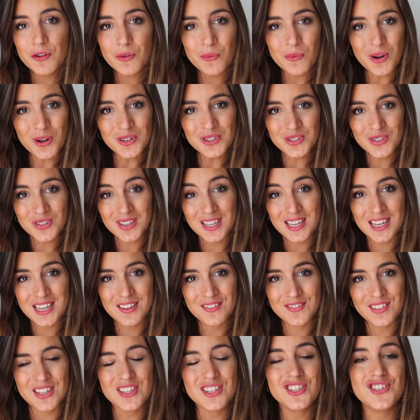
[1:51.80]
we want to
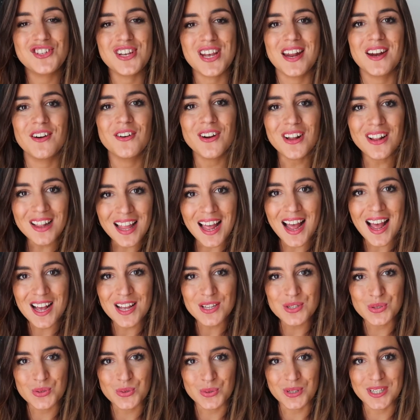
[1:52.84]
give general
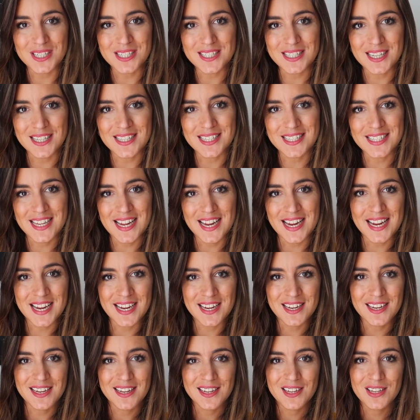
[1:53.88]
answers and
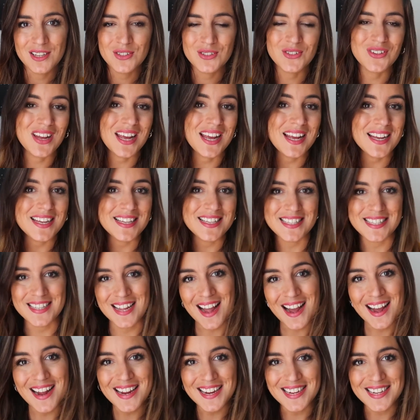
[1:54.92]
say, "Today is
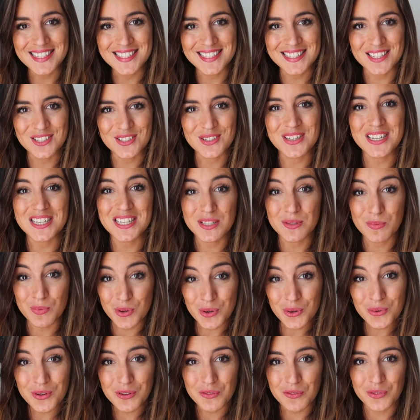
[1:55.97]
nice, today is
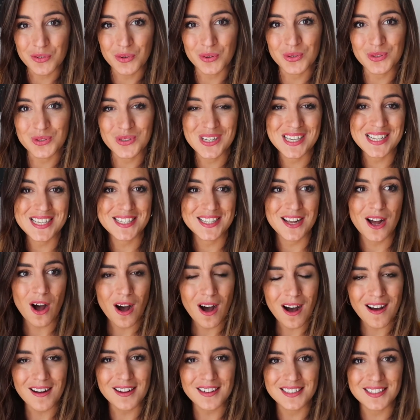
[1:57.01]
beautiful, today is
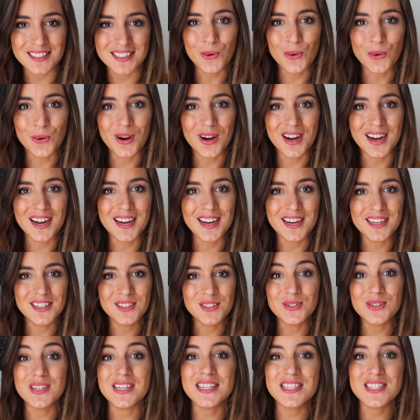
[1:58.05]
hot," or
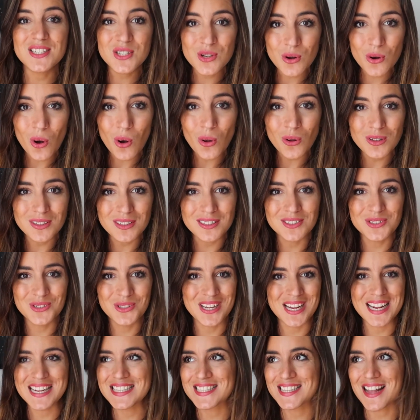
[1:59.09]
"Today is cold,
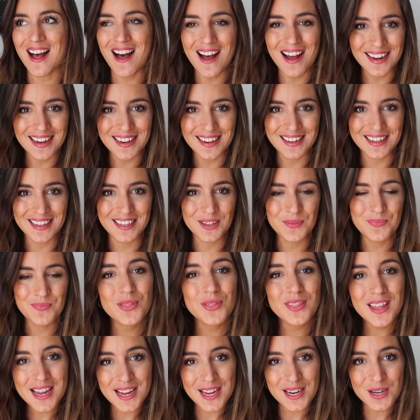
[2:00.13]
today is ugly,"
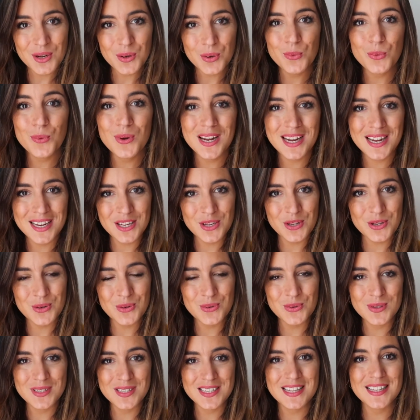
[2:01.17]
then we can
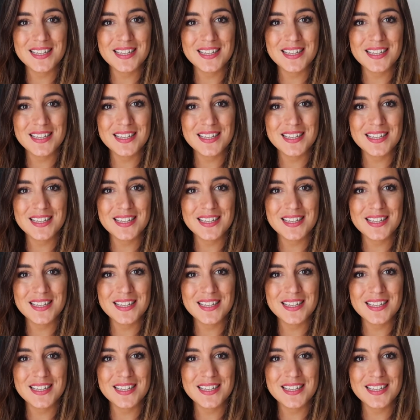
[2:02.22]
use